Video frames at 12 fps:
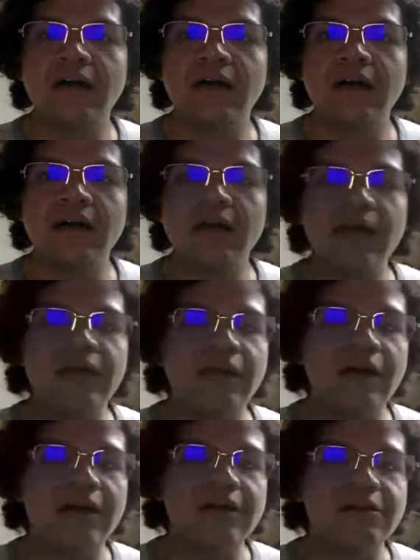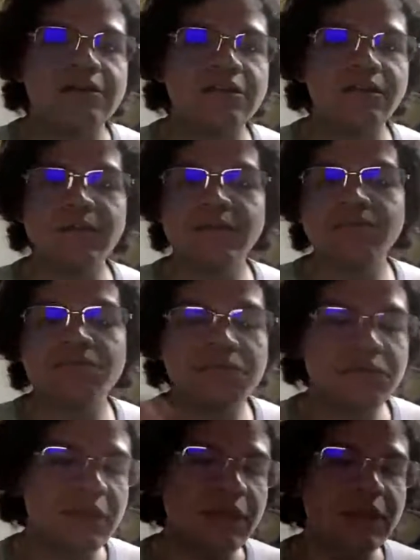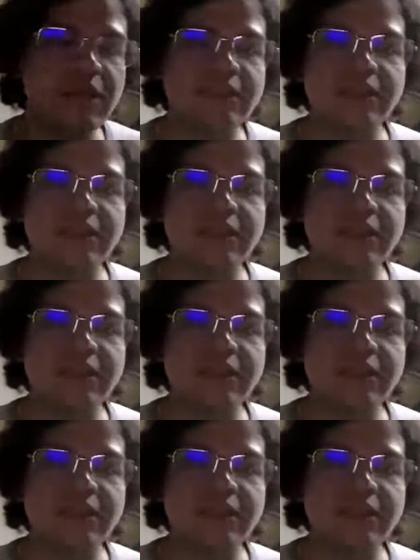And she'll be telling us a little